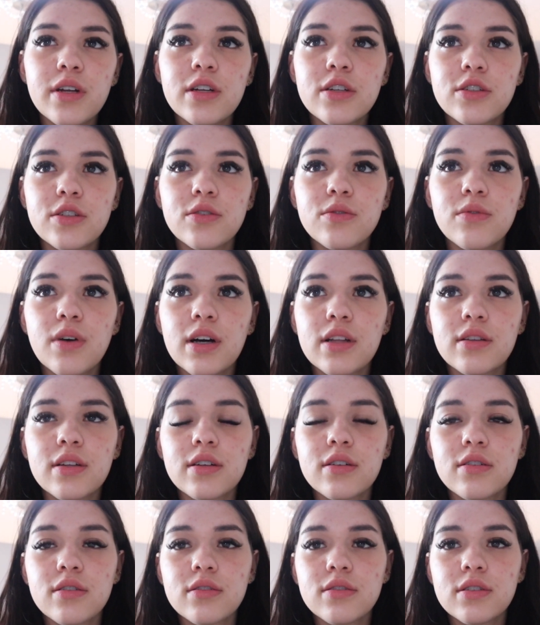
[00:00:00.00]
to do a
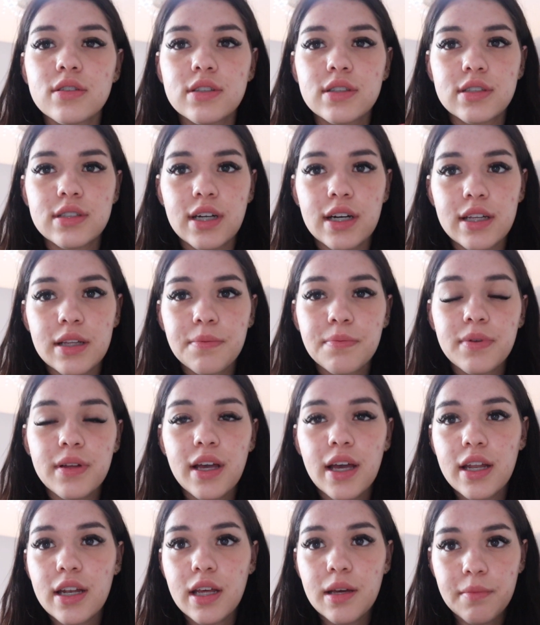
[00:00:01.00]
little study
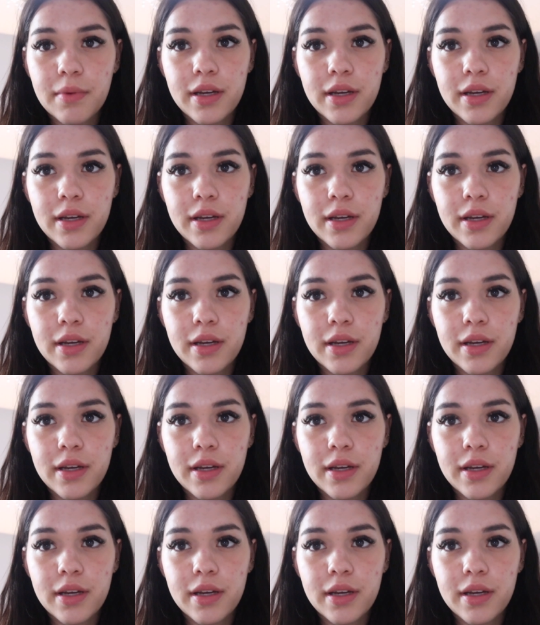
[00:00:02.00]
plan in